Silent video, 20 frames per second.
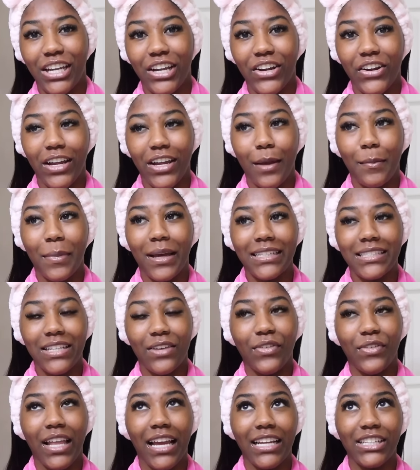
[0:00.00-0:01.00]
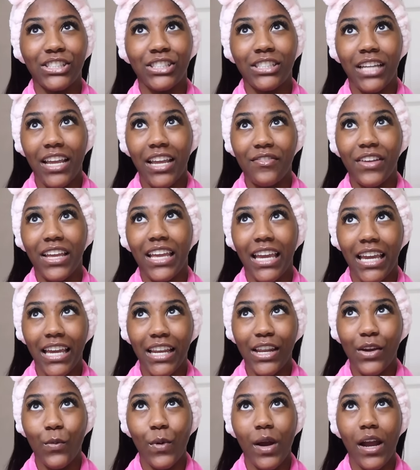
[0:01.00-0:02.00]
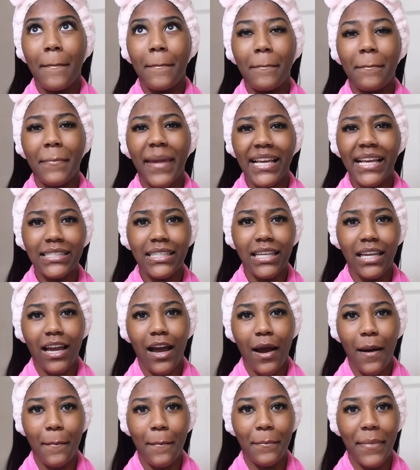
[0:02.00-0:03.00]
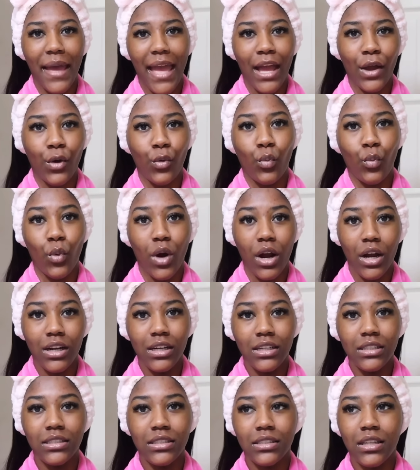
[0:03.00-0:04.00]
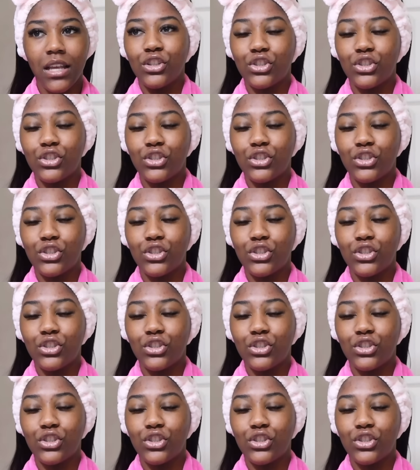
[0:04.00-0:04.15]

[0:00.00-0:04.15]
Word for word: area because I feel like shaving anywhere makes it come back worse.